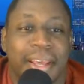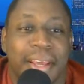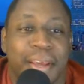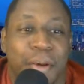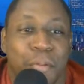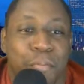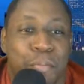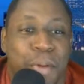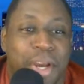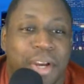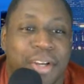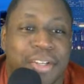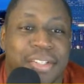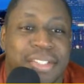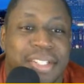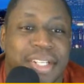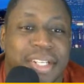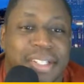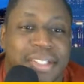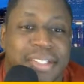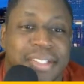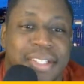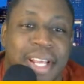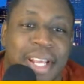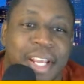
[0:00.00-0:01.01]
Michael
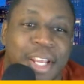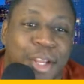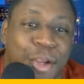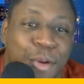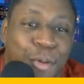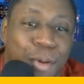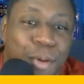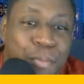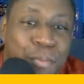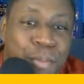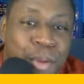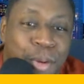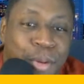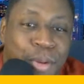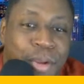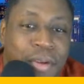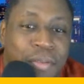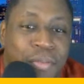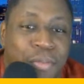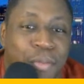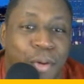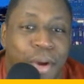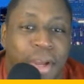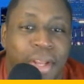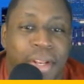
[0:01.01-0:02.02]
says, "Thank you a million
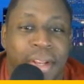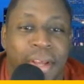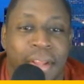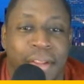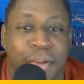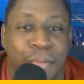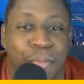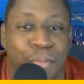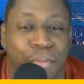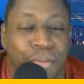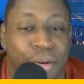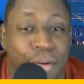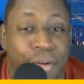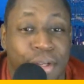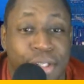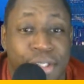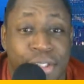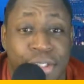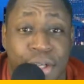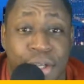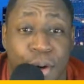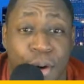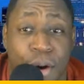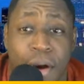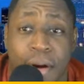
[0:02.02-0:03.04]
for another brilliant
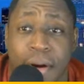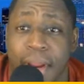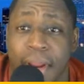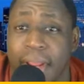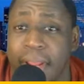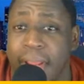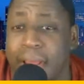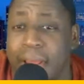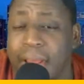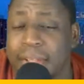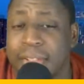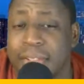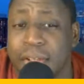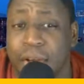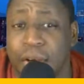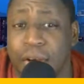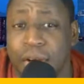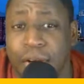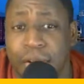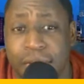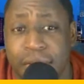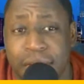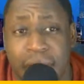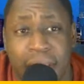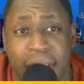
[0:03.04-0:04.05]
show." All right, guys and
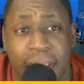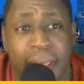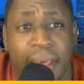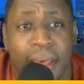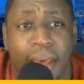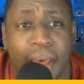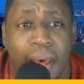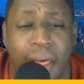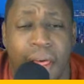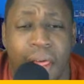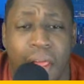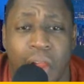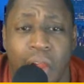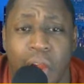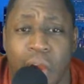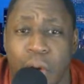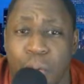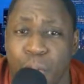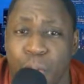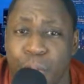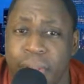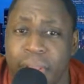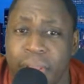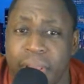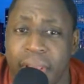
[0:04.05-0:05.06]
girls uh,
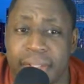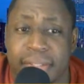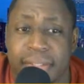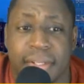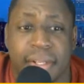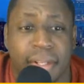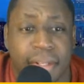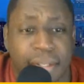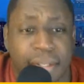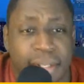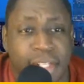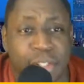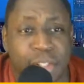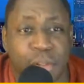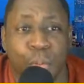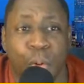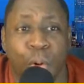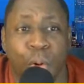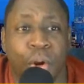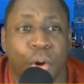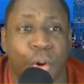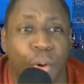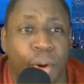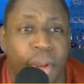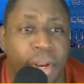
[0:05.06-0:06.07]
yes, that's I'm
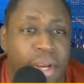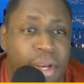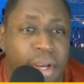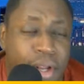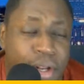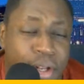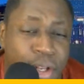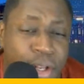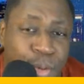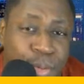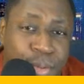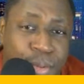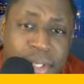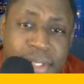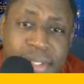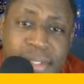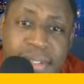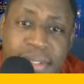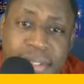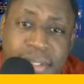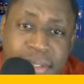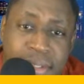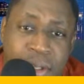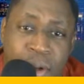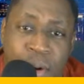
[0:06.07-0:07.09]
gonna go ahead and conclude this.
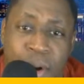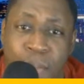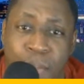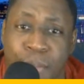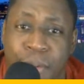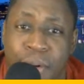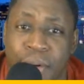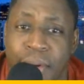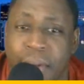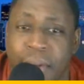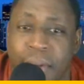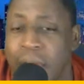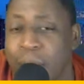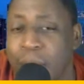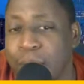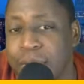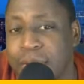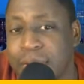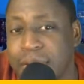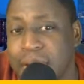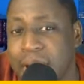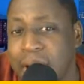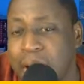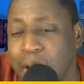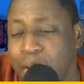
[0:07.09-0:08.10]
You know, I've been on here almost
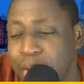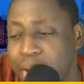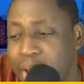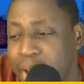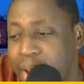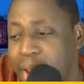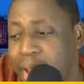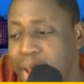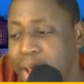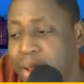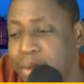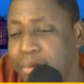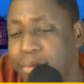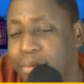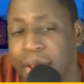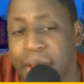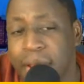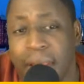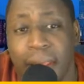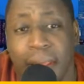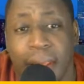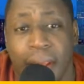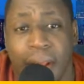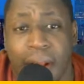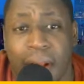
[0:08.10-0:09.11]
an hour and a half.
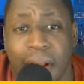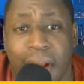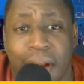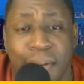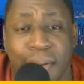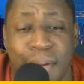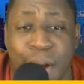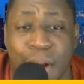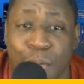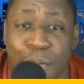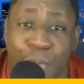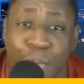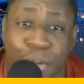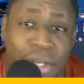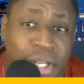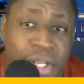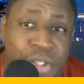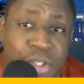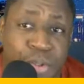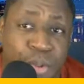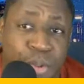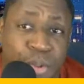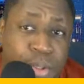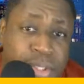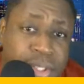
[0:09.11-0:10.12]
Um, I really
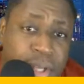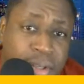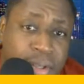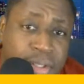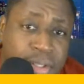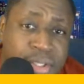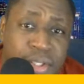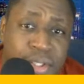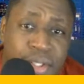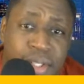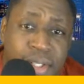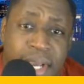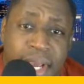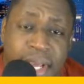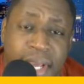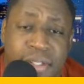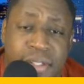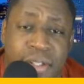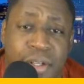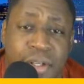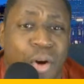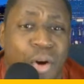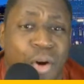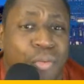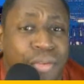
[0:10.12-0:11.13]
enjoyed talking to you guys, and
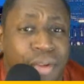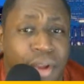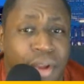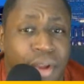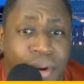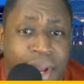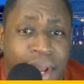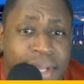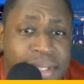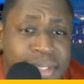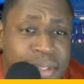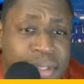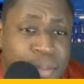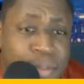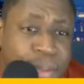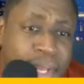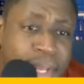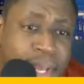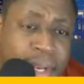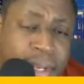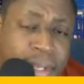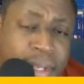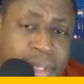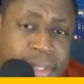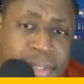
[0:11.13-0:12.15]
hopefully y'all got something
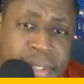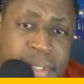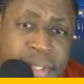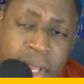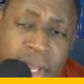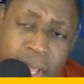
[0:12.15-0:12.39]
out of this.